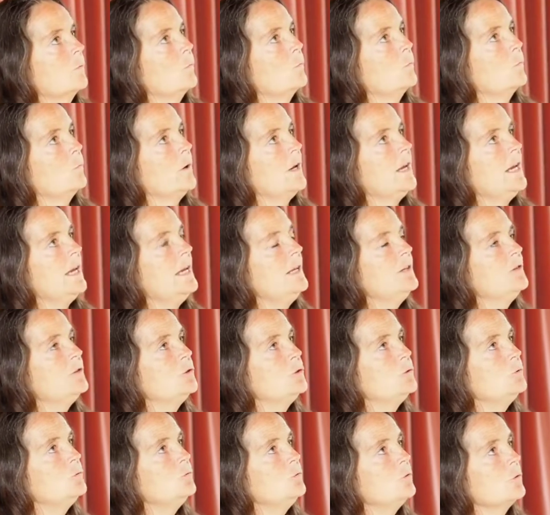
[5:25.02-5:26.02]
we
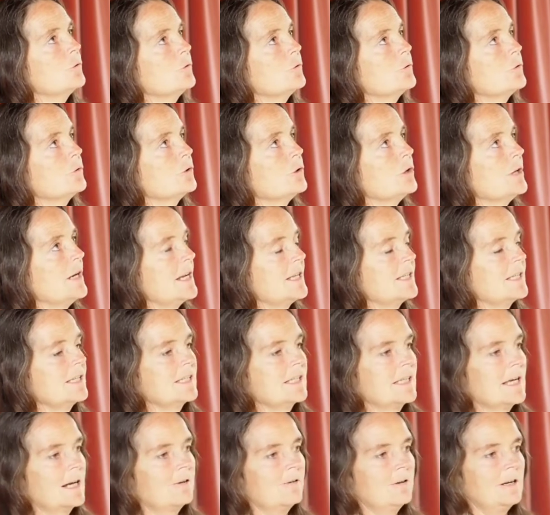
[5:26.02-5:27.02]
do not
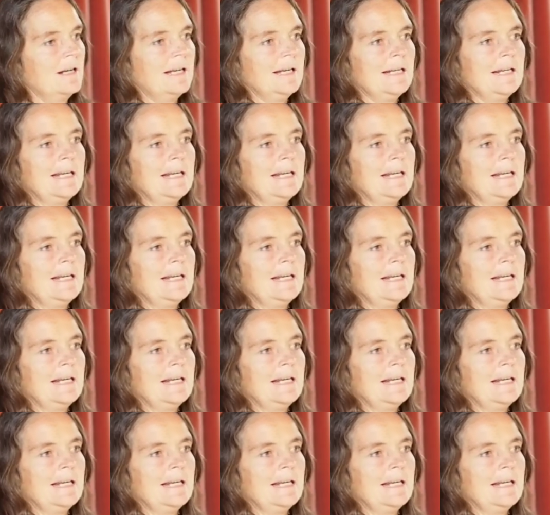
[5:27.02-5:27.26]
necessarily